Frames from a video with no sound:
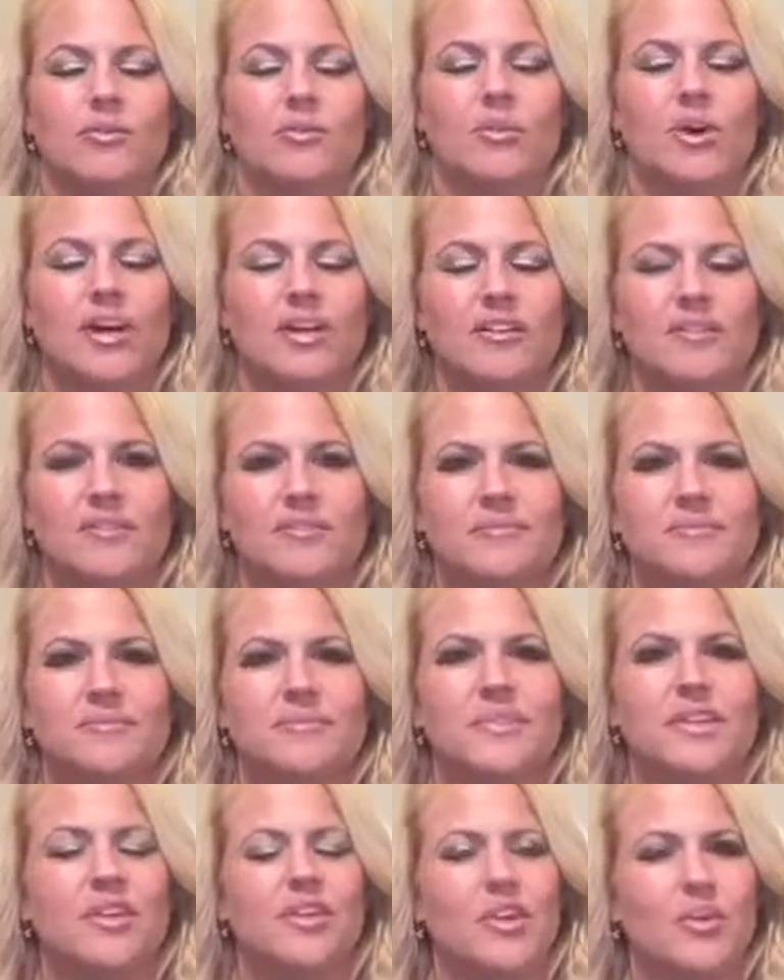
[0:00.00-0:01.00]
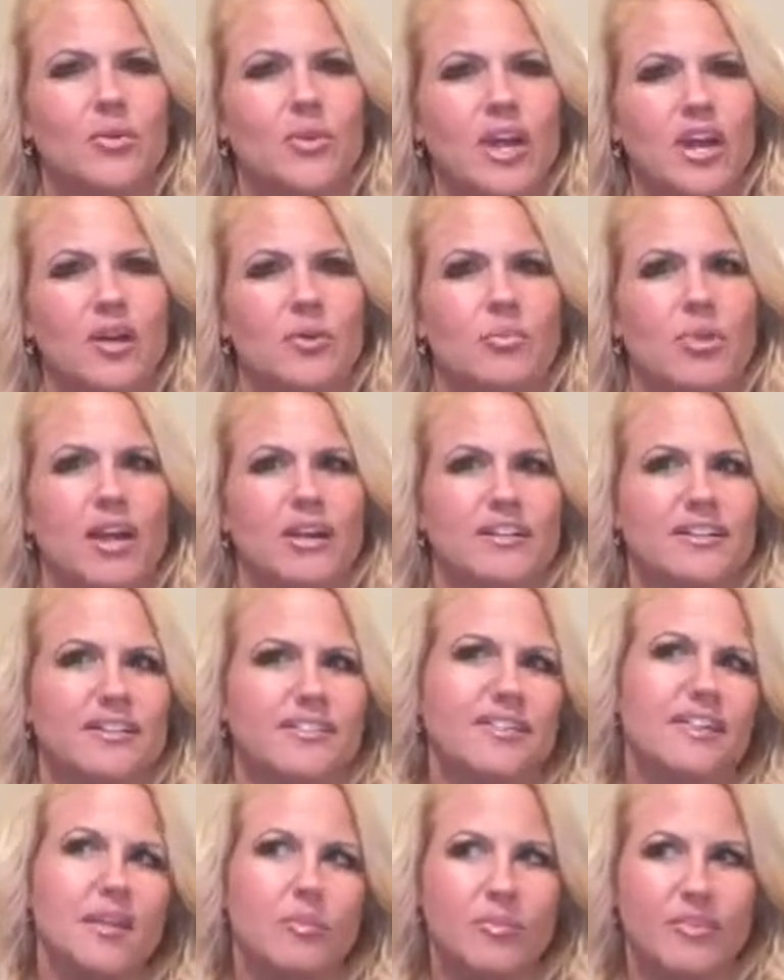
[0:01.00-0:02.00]
well, chiropractic
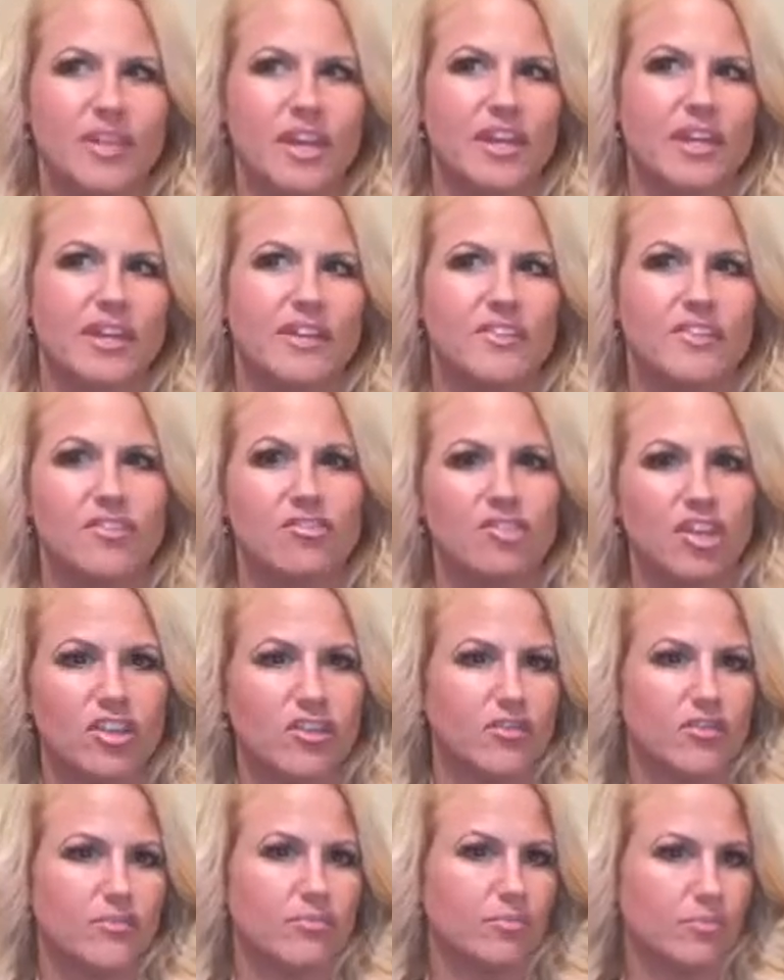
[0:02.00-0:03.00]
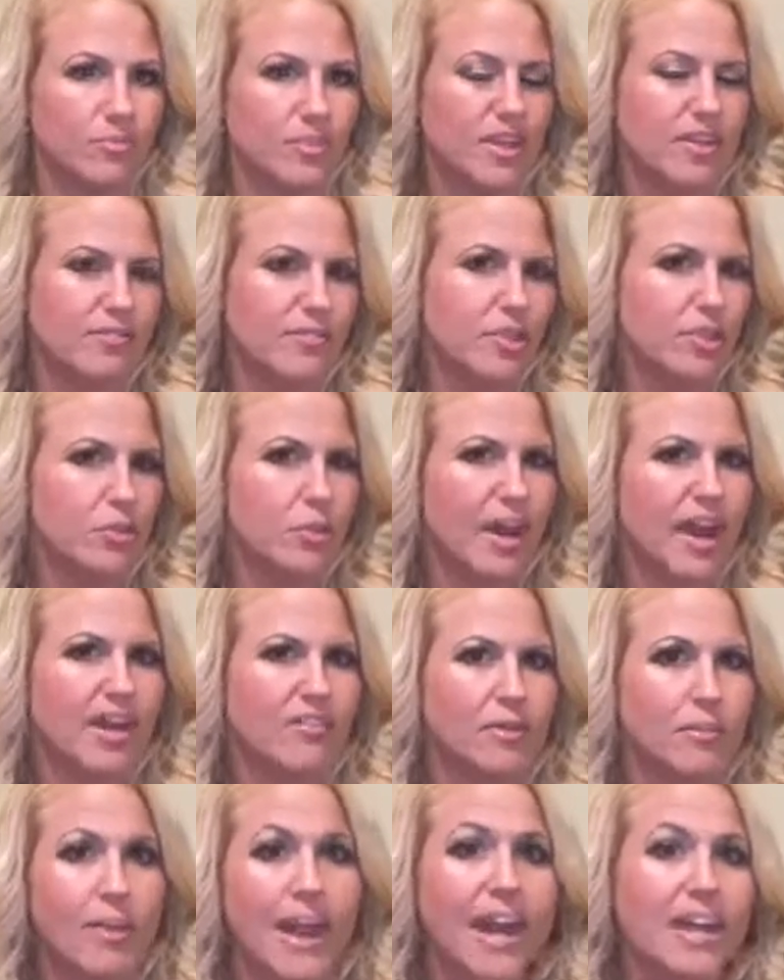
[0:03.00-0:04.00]
seems like it's just if you
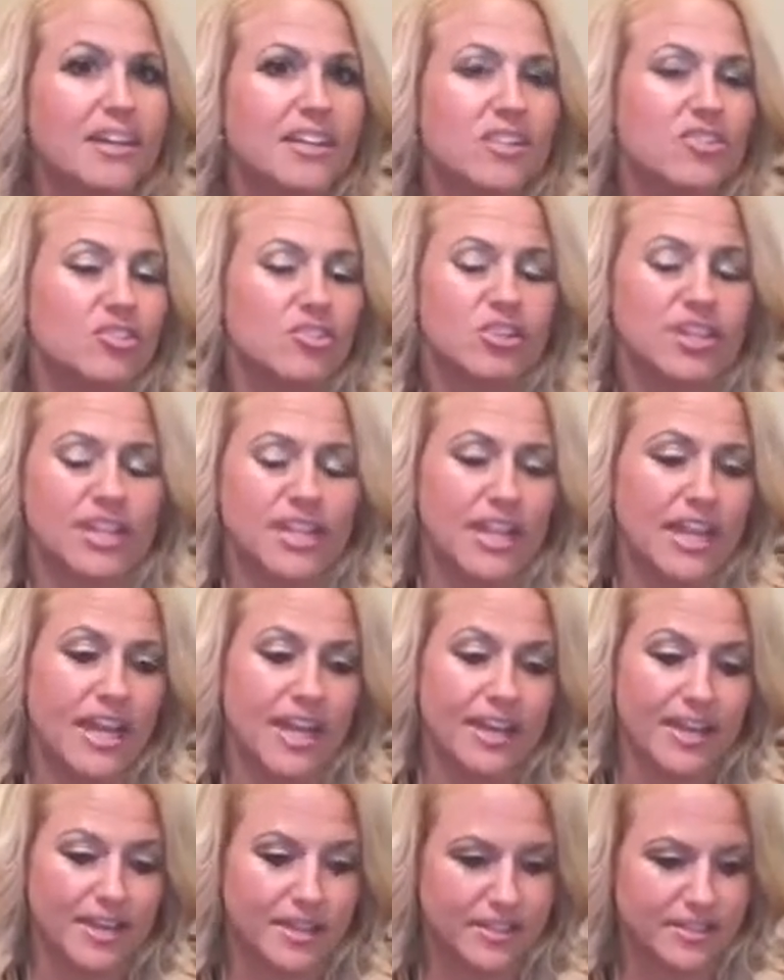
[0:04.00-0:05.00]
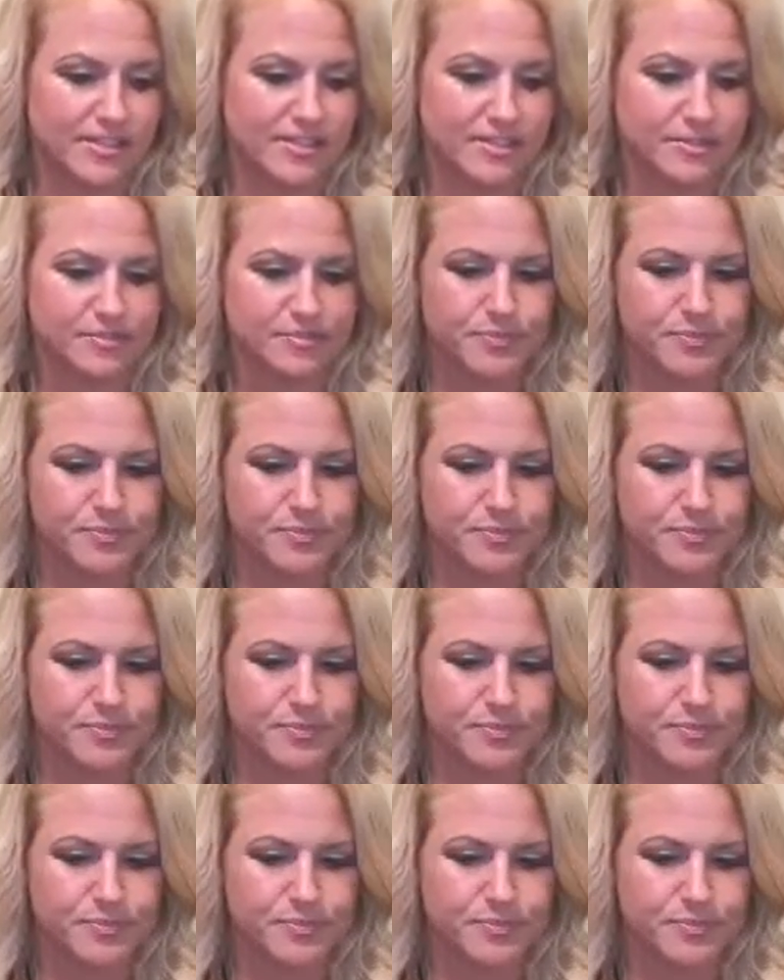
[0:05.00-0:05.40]
have a back injury. And